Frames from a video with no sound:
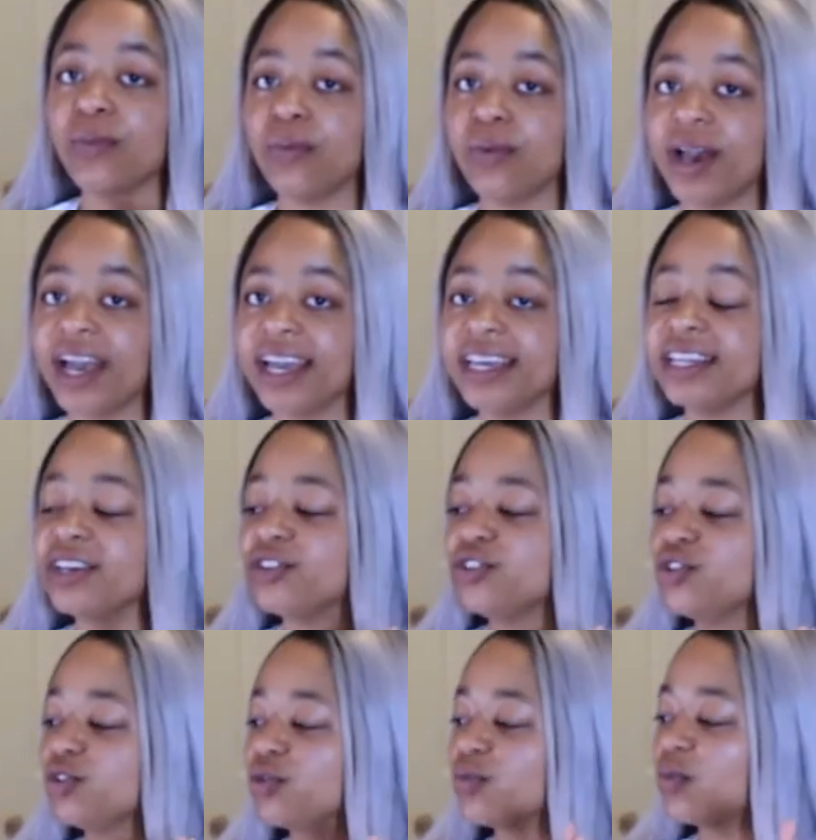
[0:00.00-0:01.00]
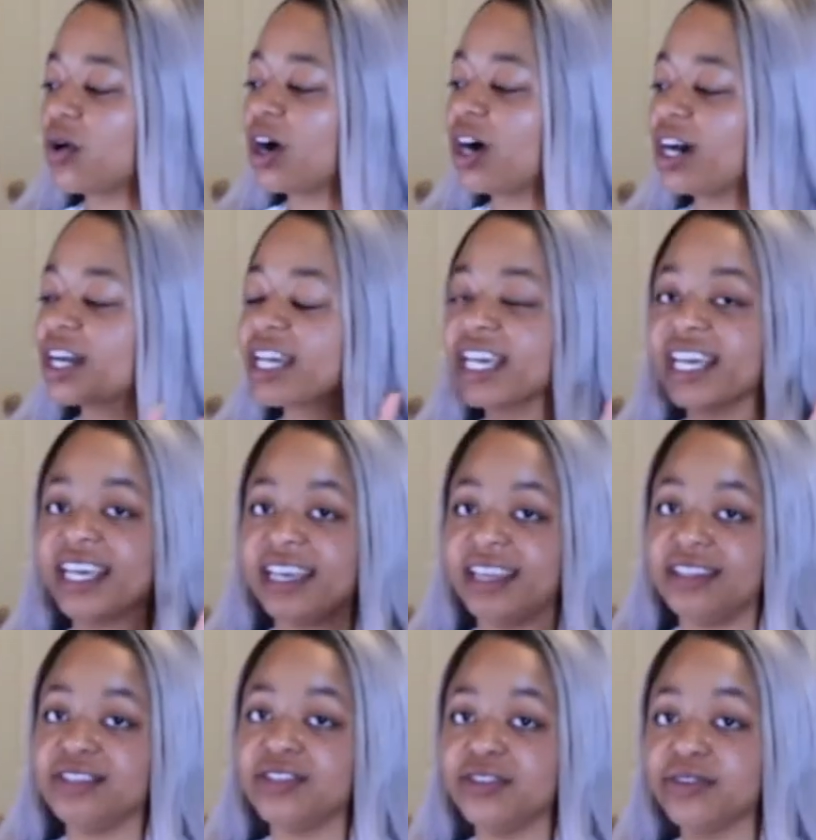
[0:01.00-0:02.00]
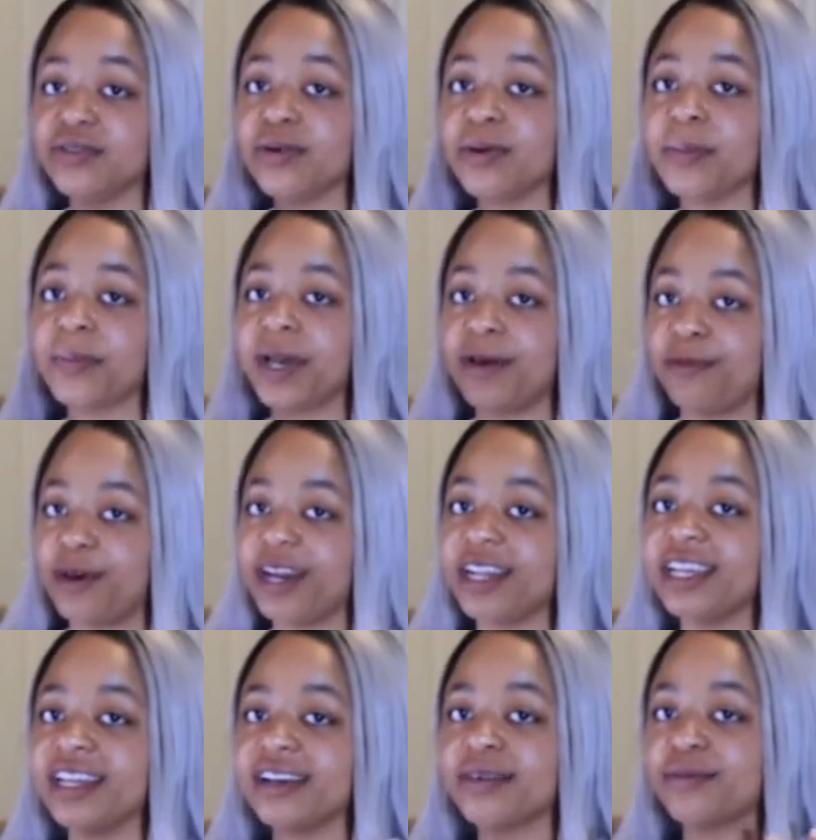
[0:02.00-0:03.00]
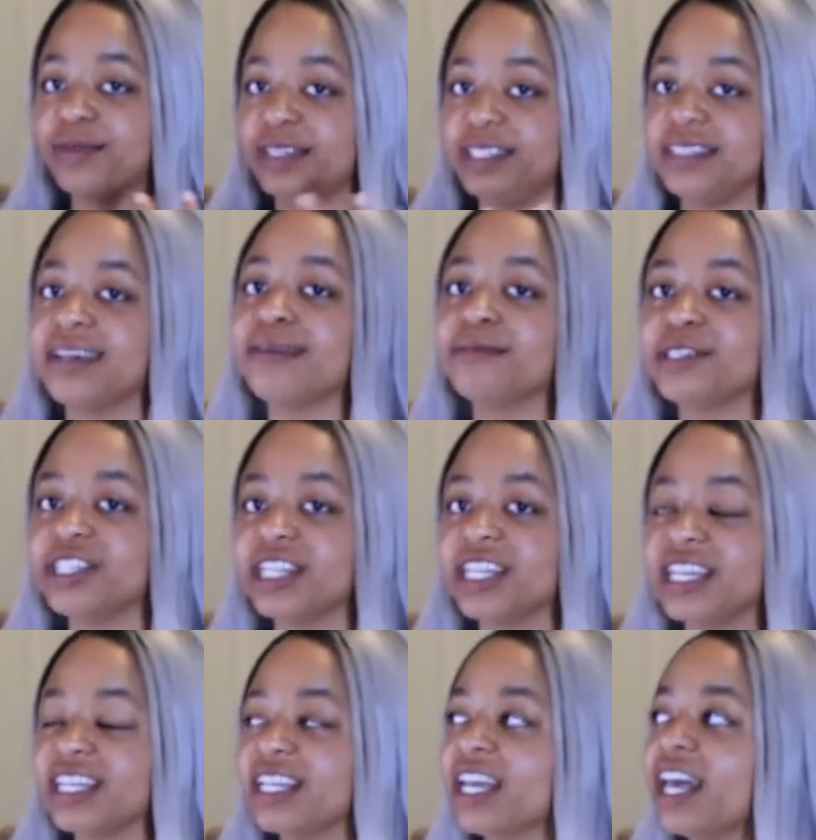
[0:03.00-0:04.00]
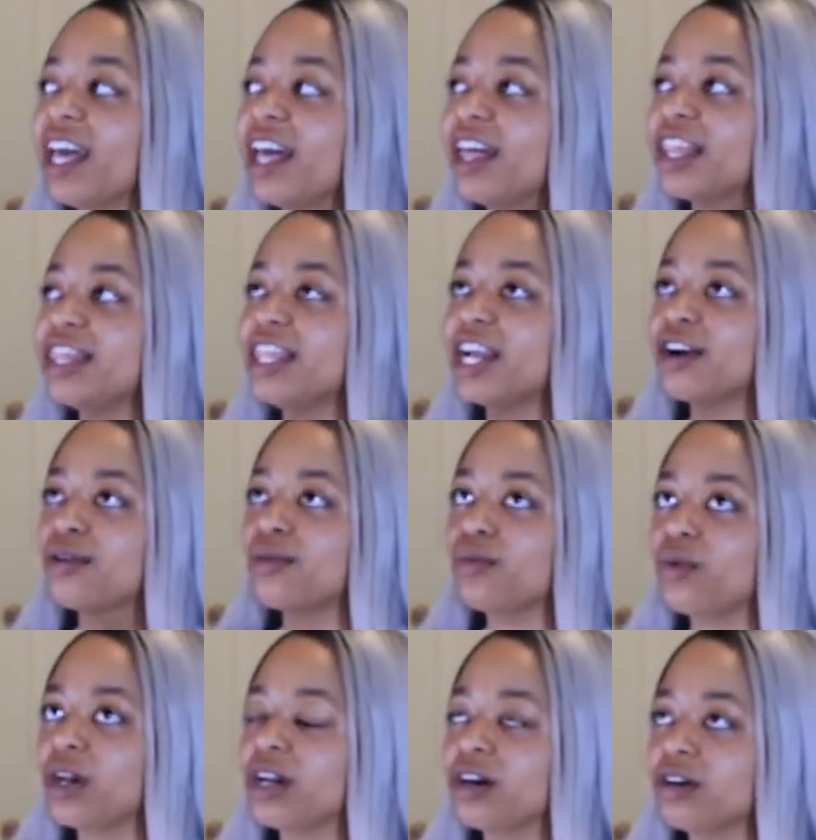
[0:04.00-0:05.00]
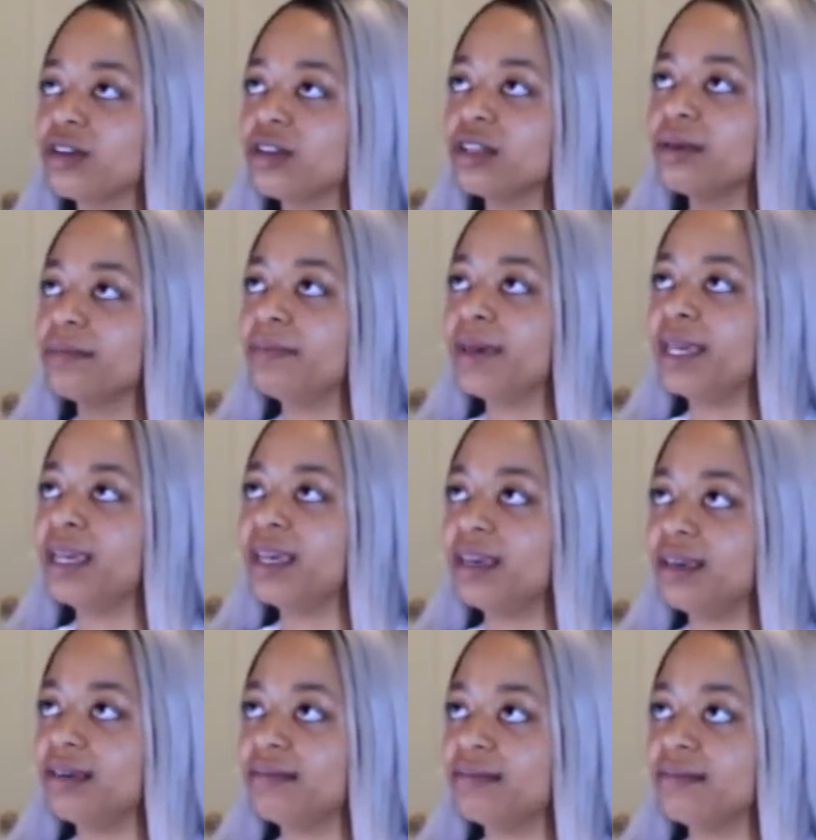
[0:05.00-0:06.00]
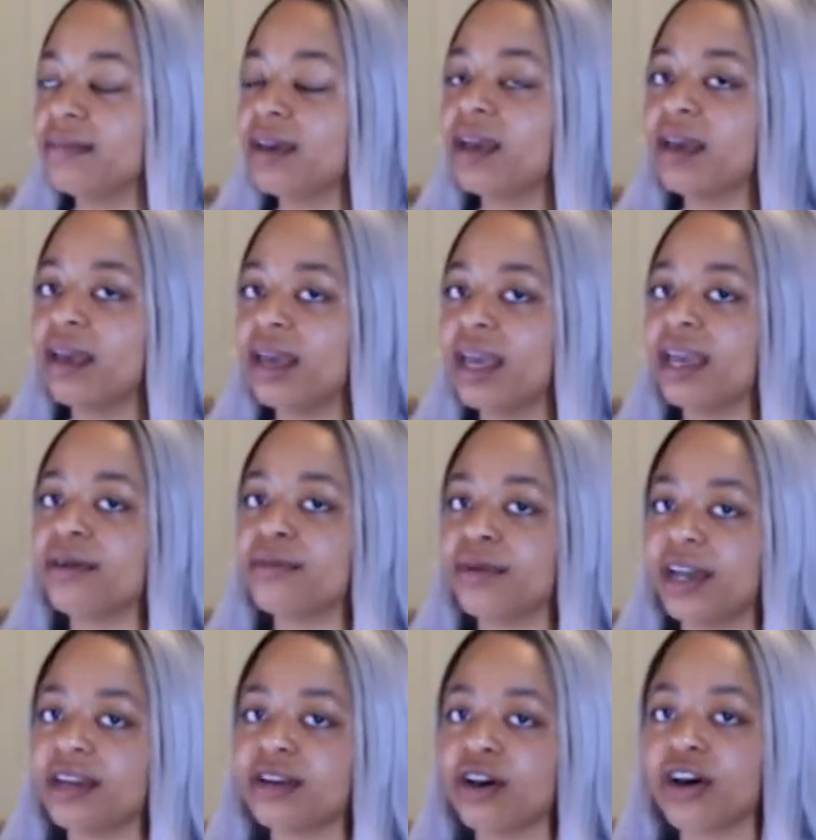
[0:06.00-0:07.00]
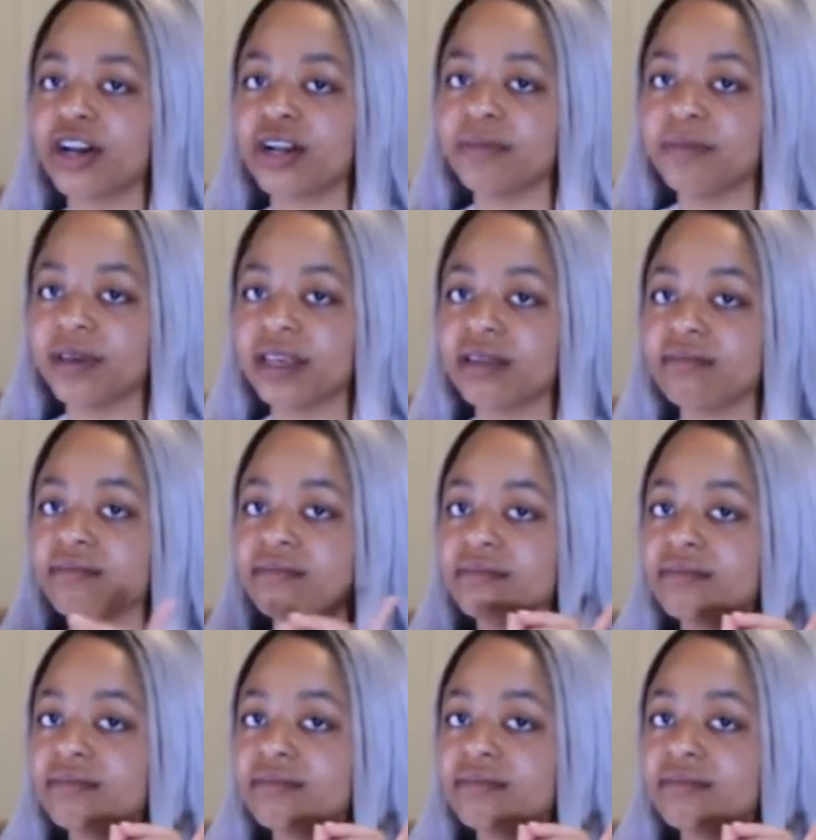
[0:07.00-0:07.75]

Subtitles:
When you walk into my wedding reception, there will be a red carpet.